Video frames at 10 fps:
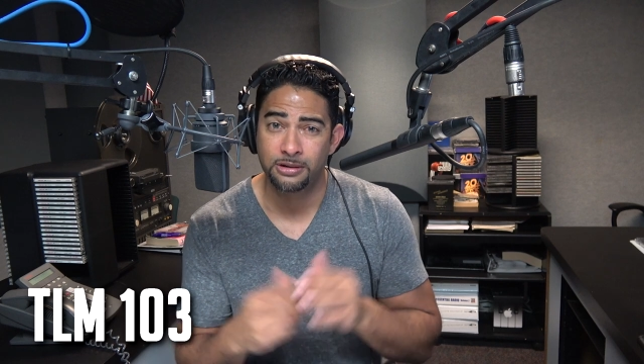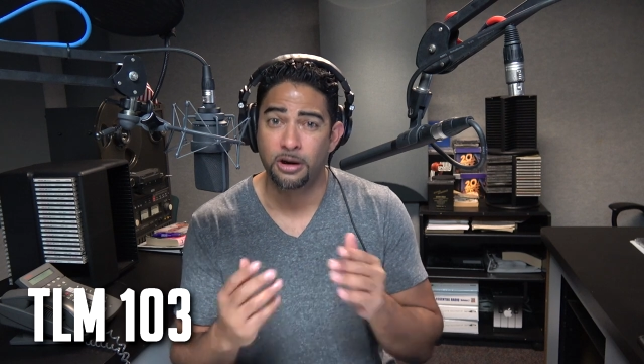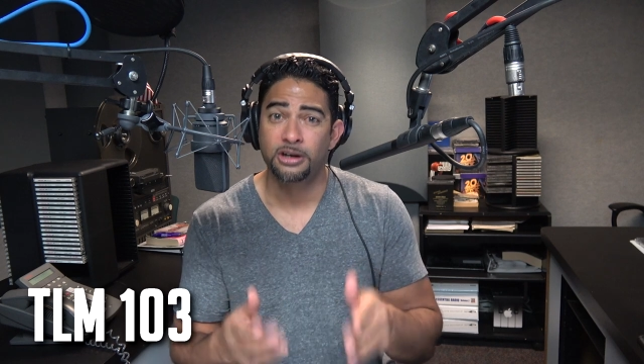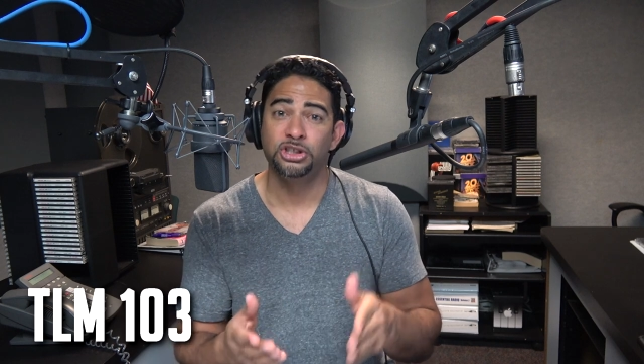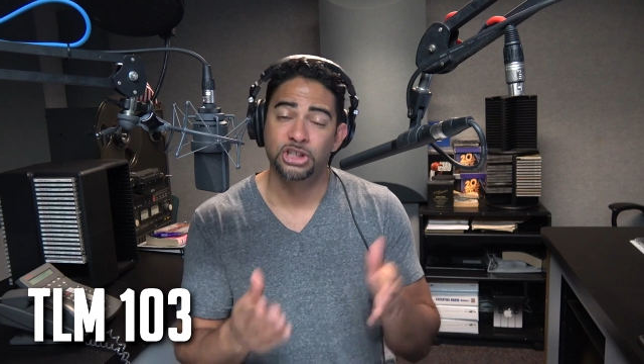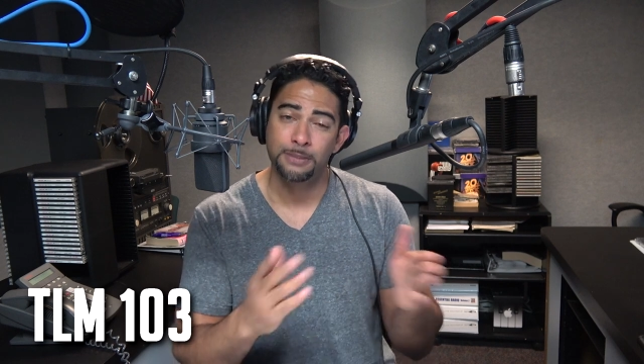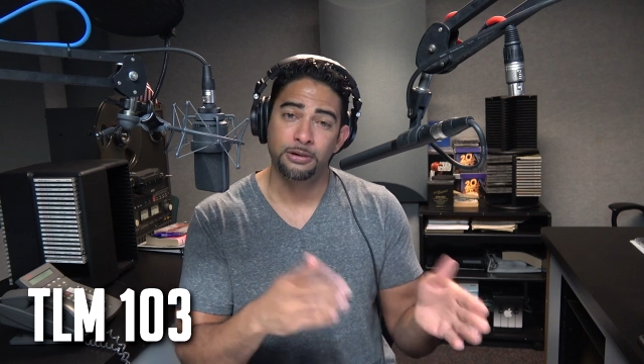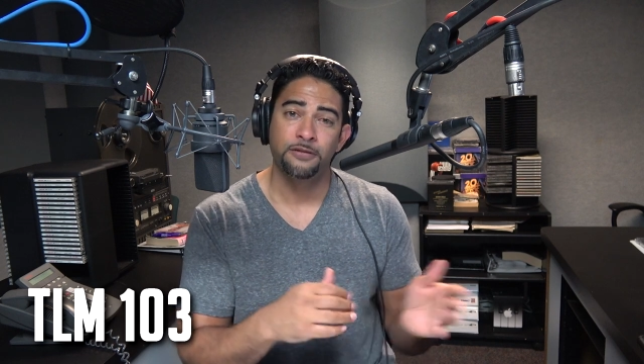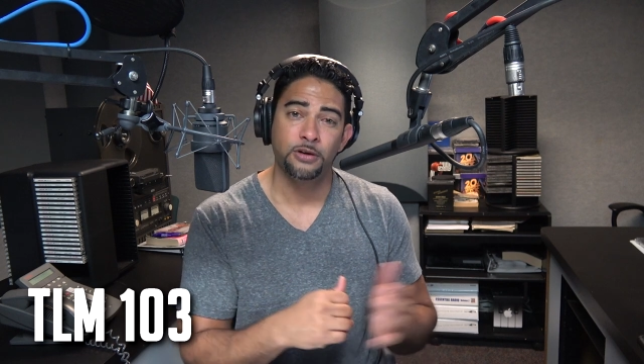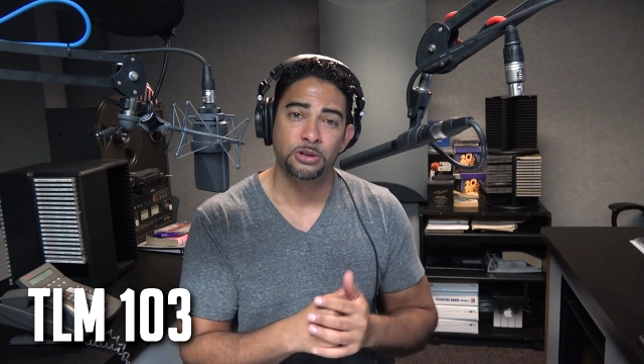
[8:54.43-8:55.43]
There are
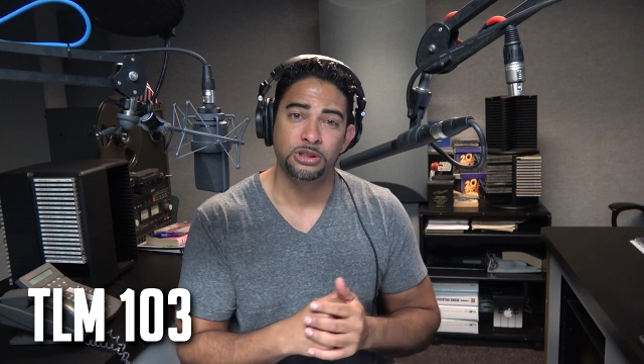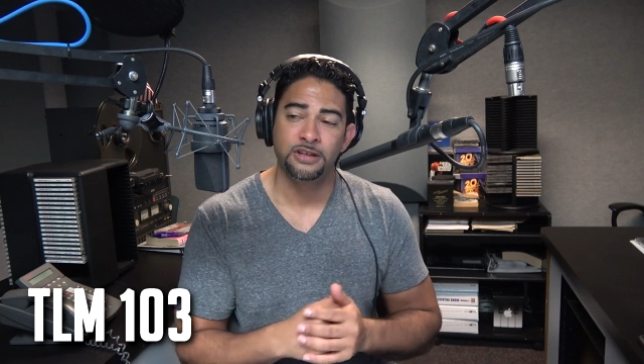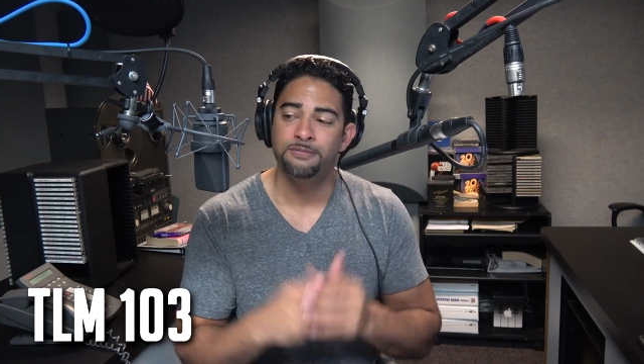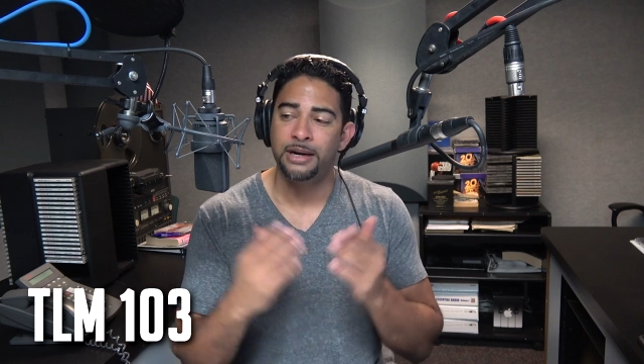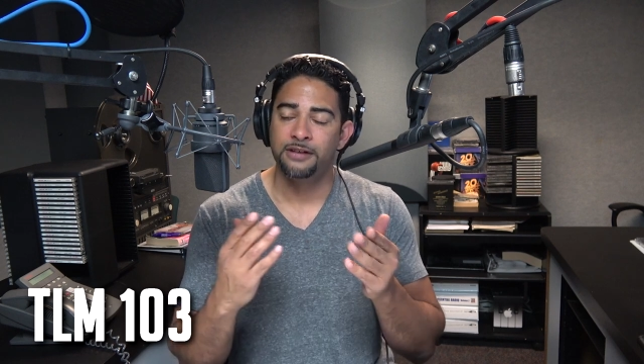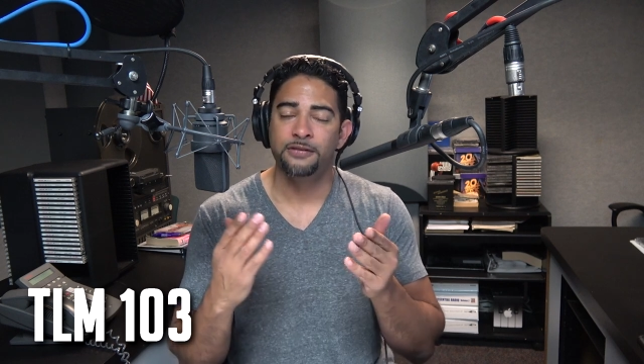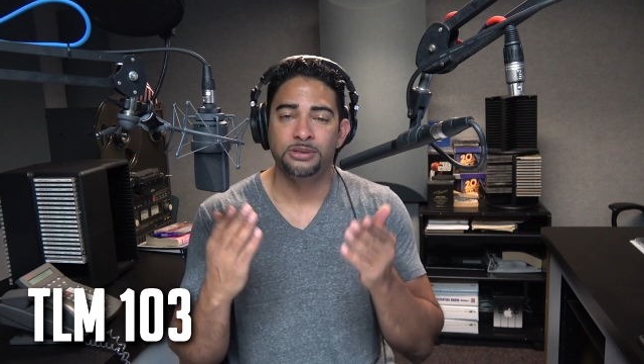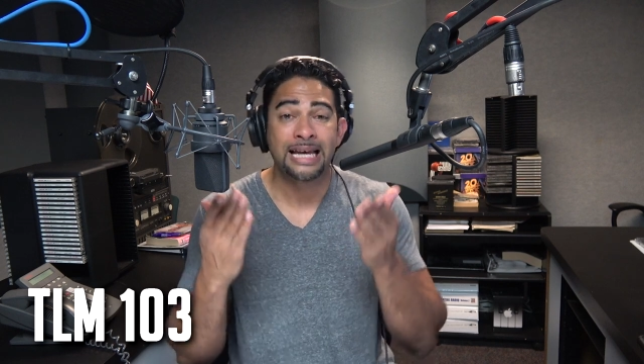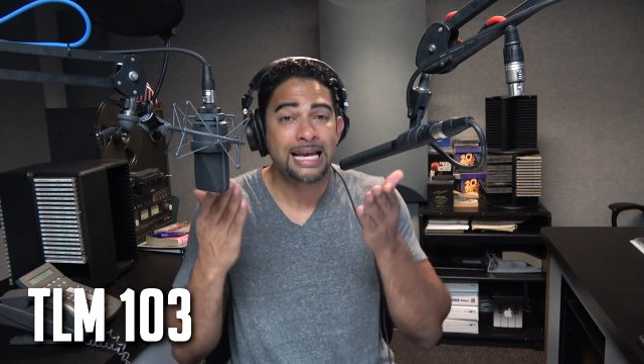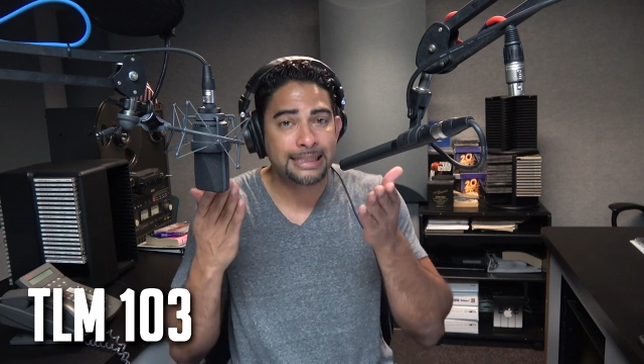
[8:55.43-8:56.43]
cheaper versions of
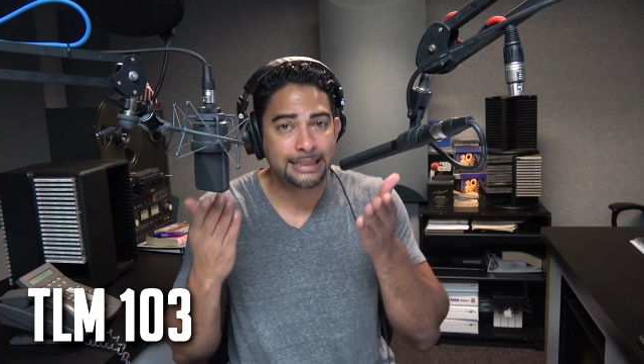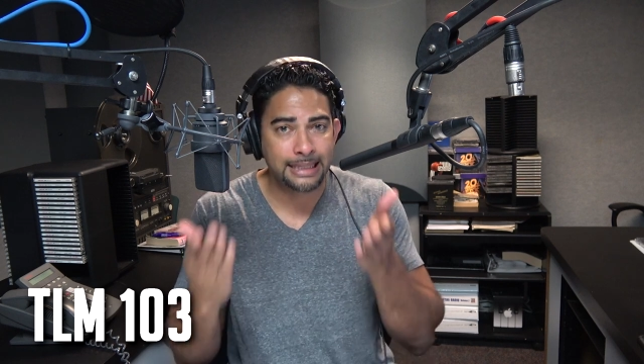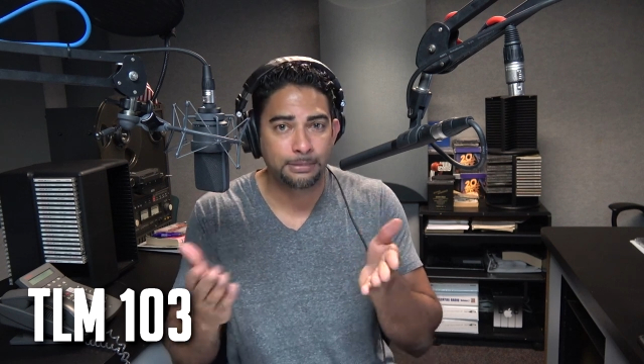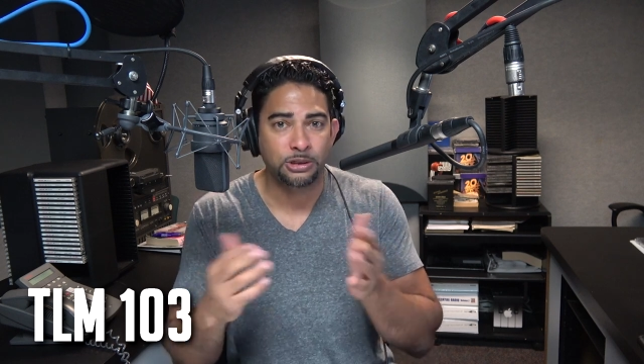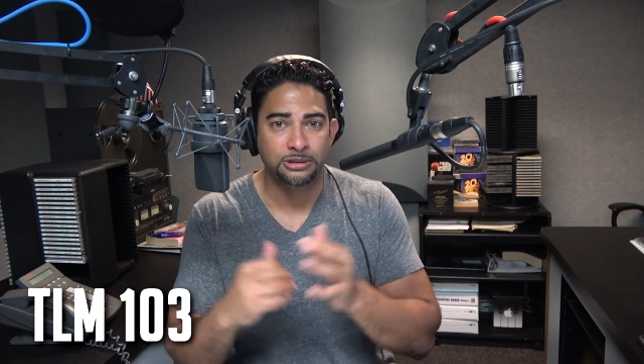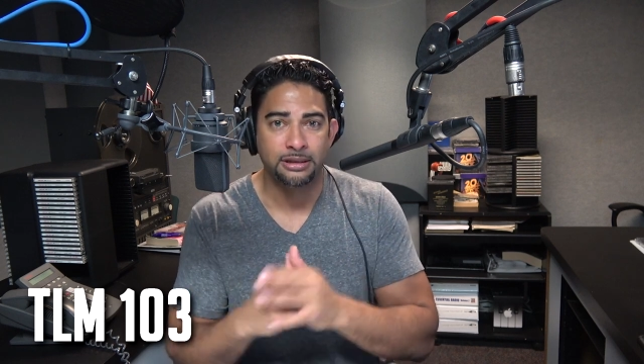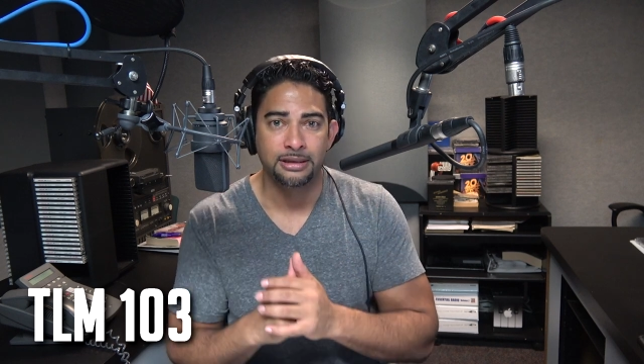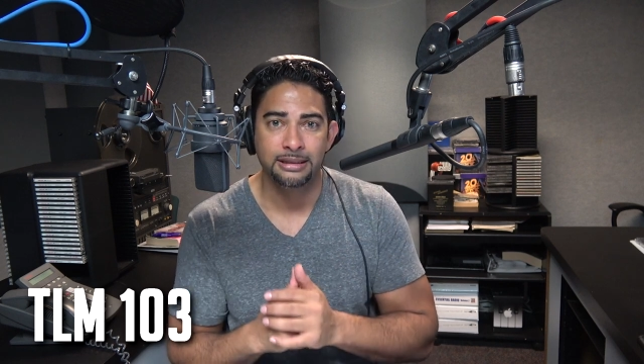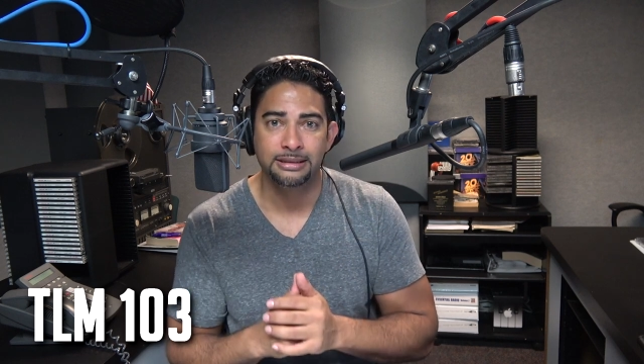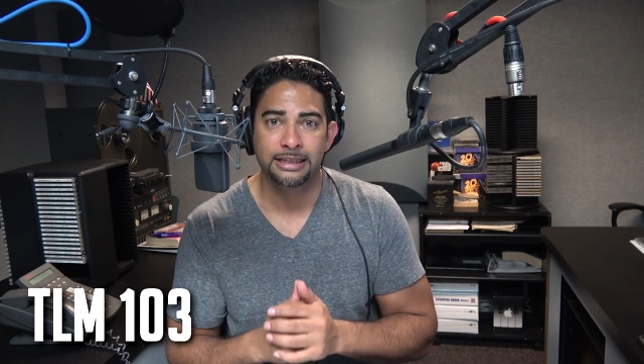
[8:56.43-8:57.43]
microphones similar to
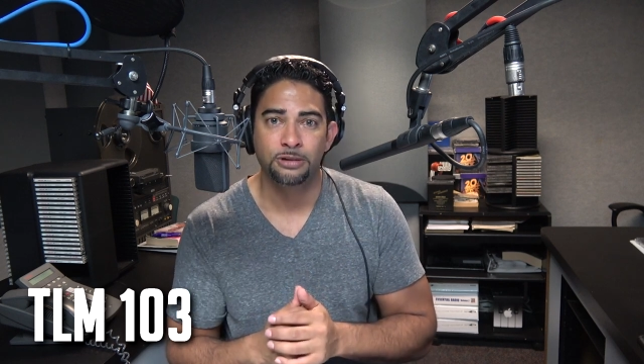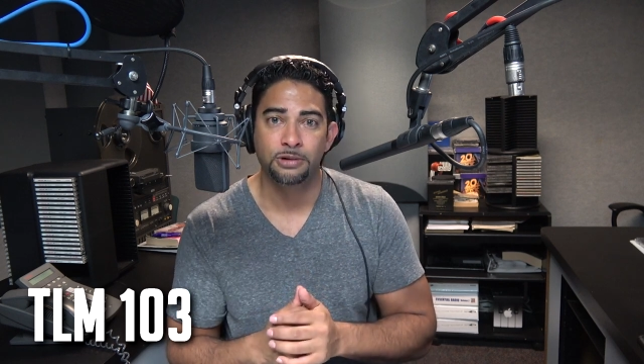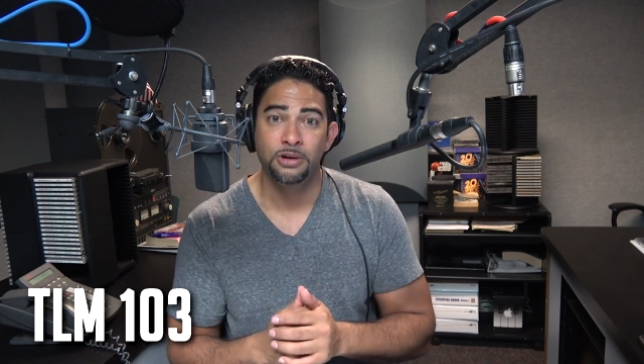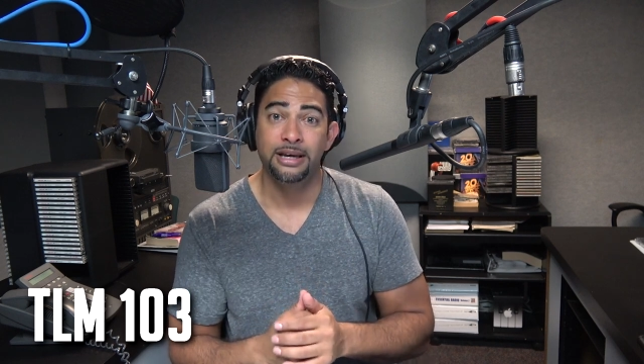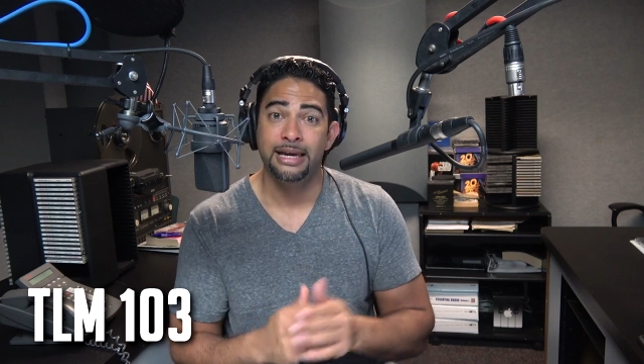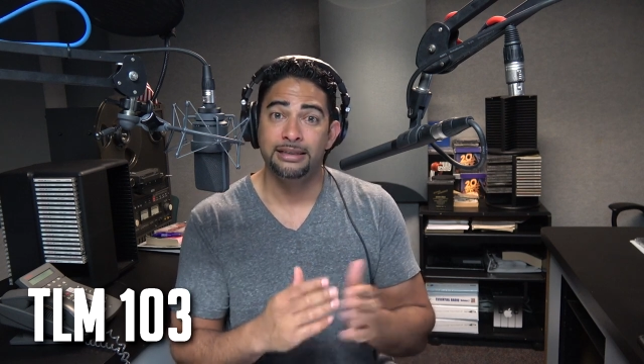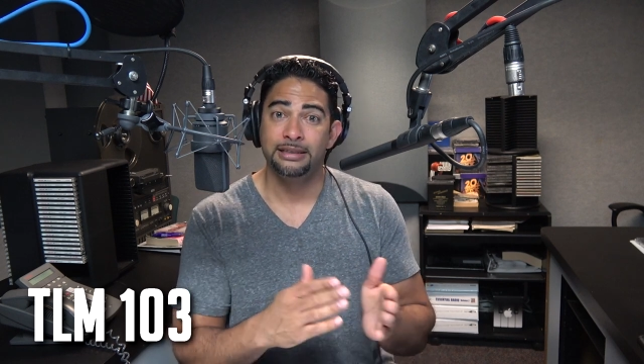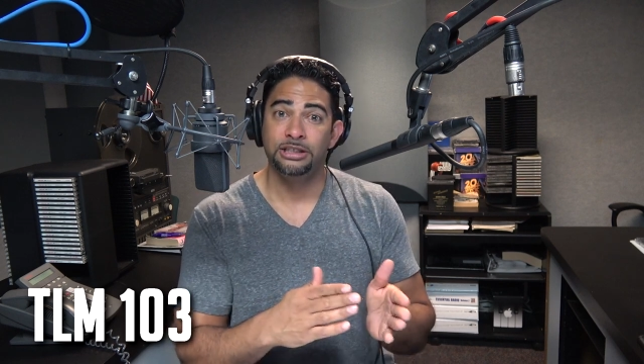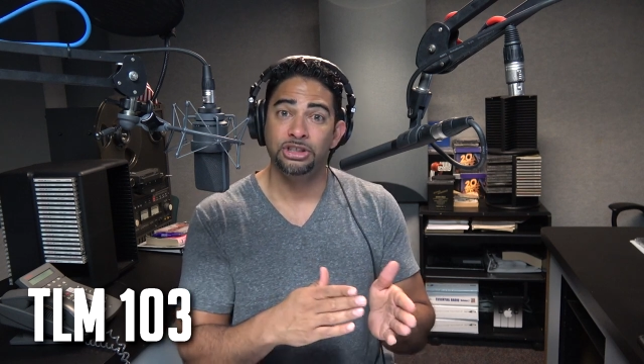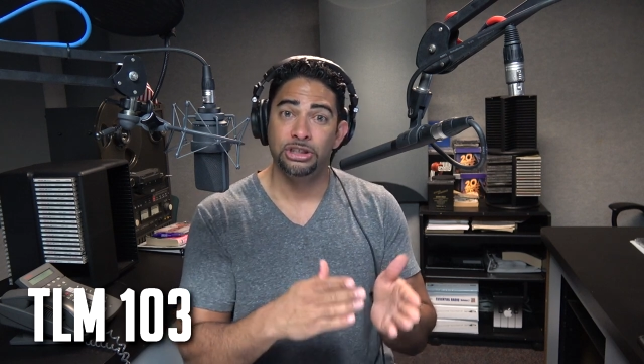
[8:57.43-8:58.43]
these, like the Rode N
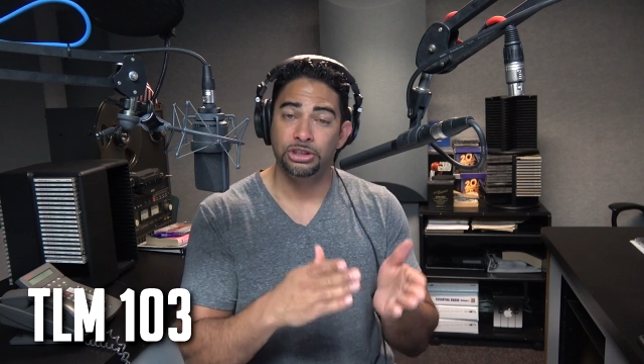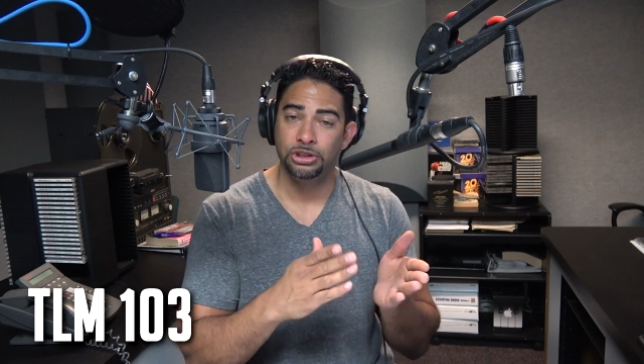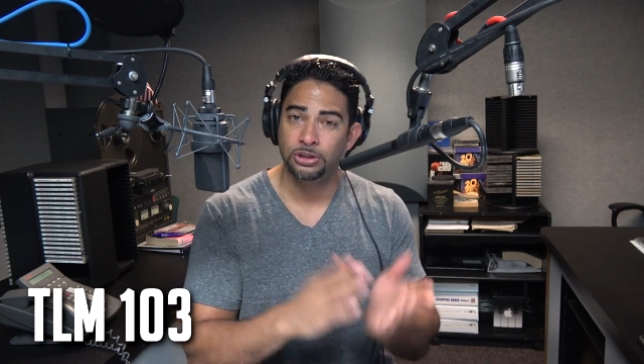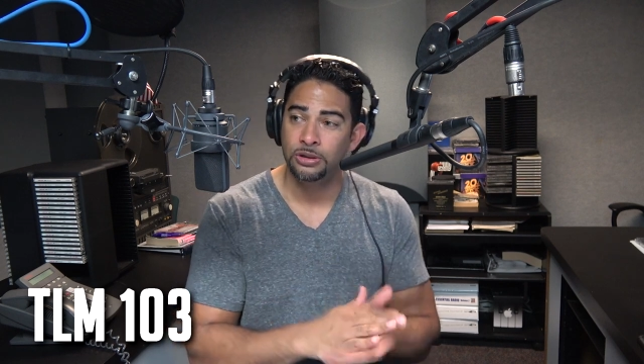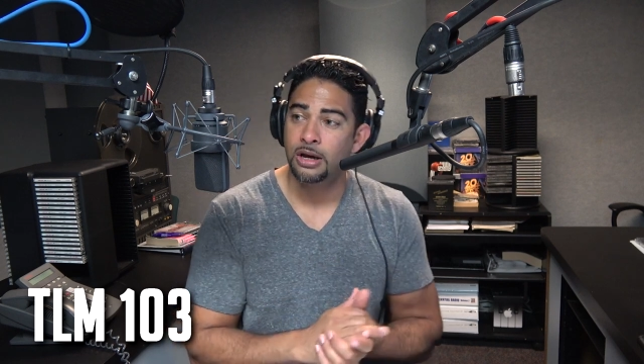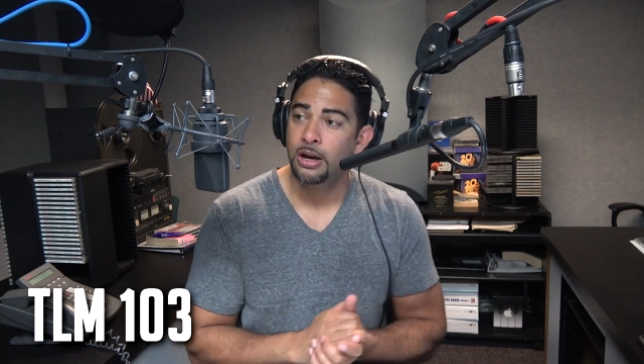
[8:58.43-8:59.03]
T G two